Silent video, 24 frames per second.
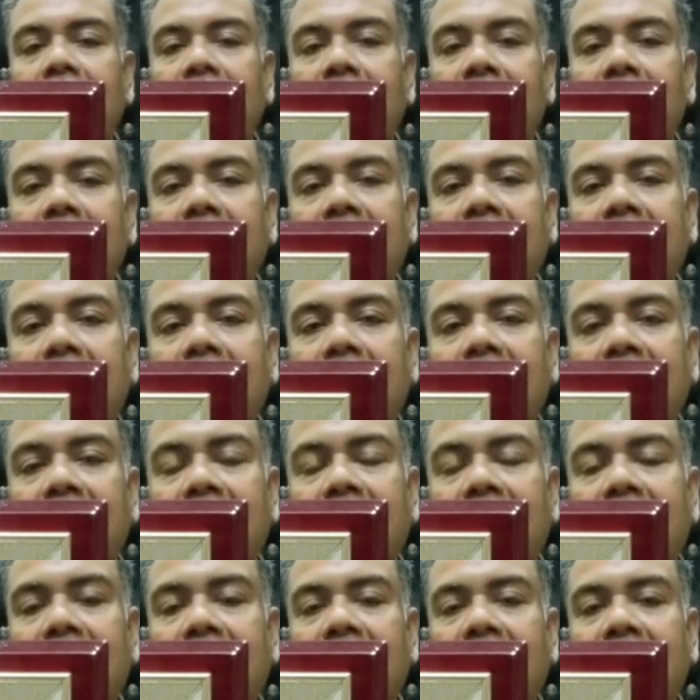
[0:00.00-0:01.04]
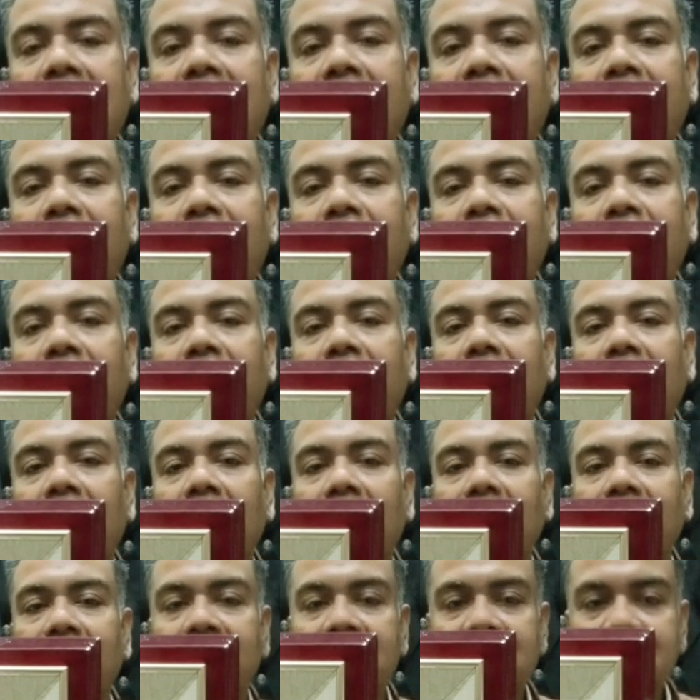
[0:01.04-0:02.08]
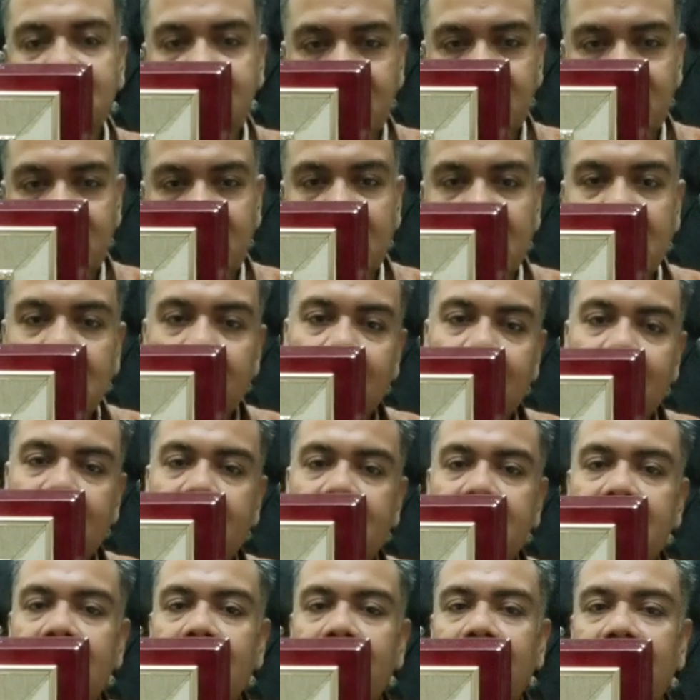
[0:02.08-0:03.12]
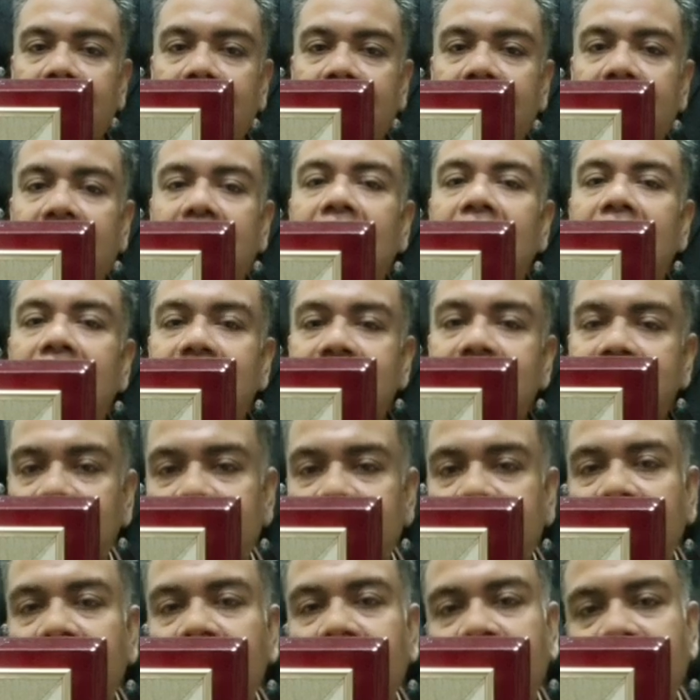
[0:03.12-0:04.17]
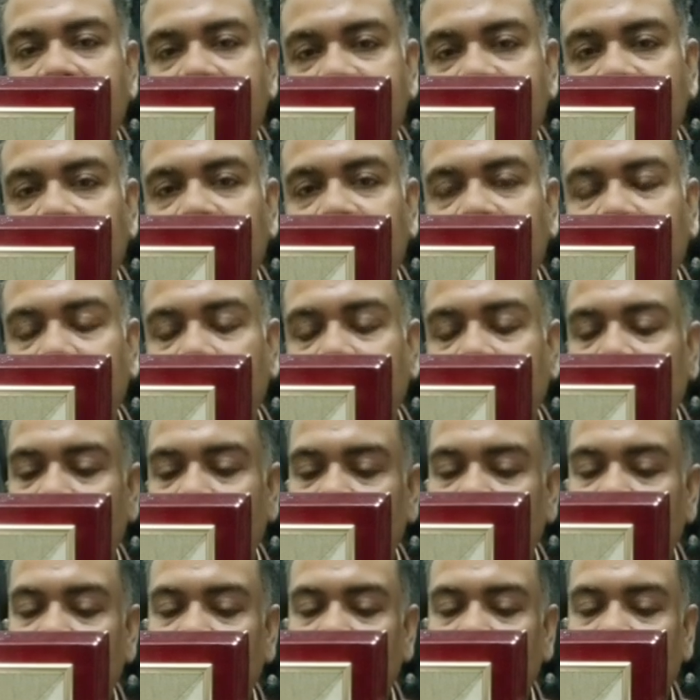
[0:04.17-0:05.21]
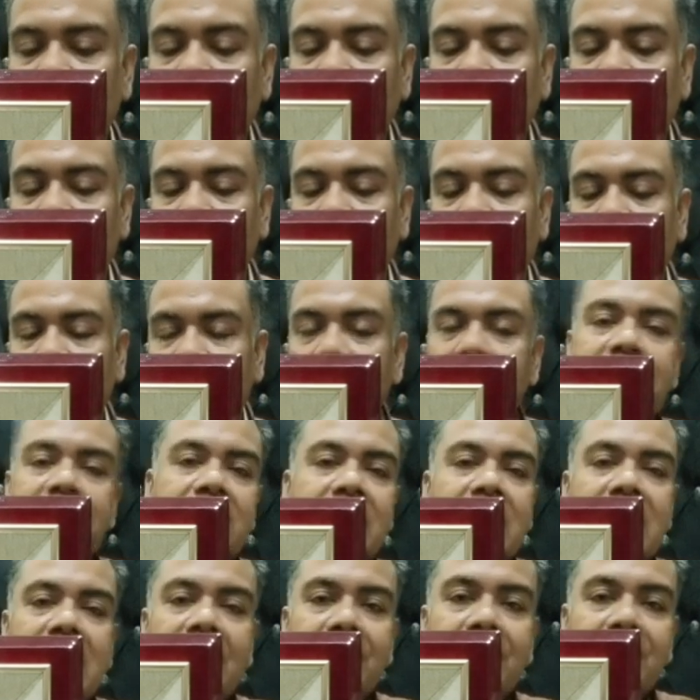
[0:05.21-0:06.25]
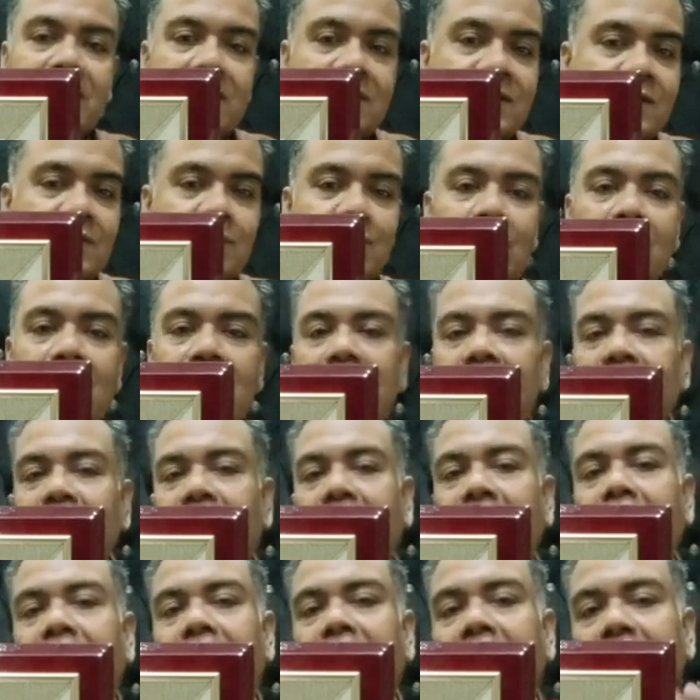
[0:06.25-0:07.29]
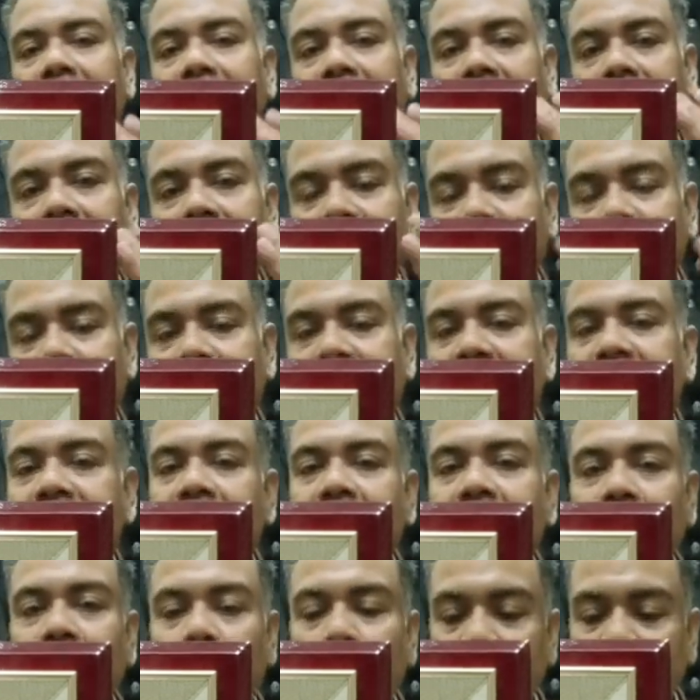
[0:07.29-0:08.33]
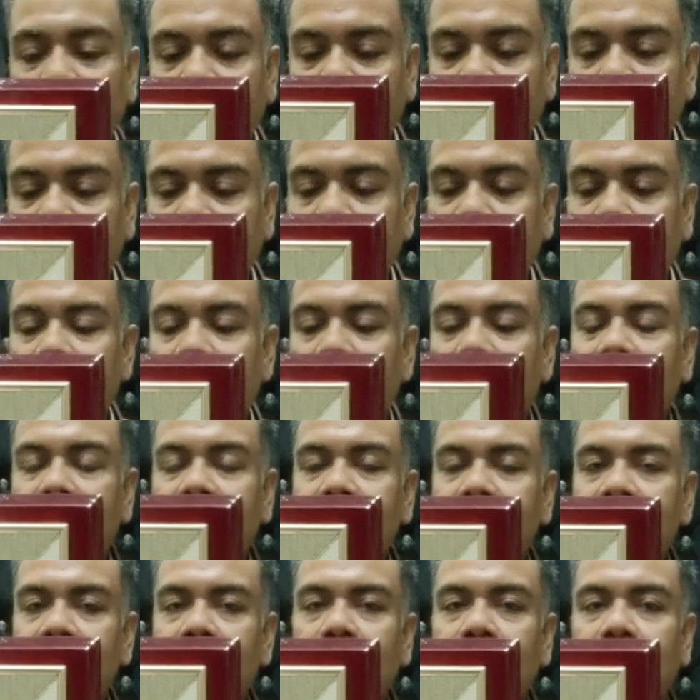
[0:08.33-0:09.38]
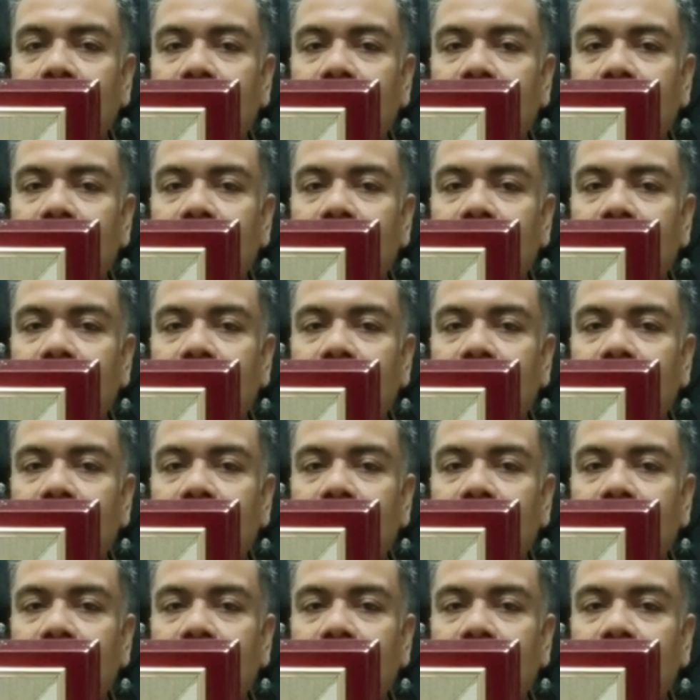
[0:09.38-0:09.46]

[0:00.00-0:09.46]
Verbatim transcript: And I have uh, recently completed my seventh feature film, this came this could not have come at a better moment so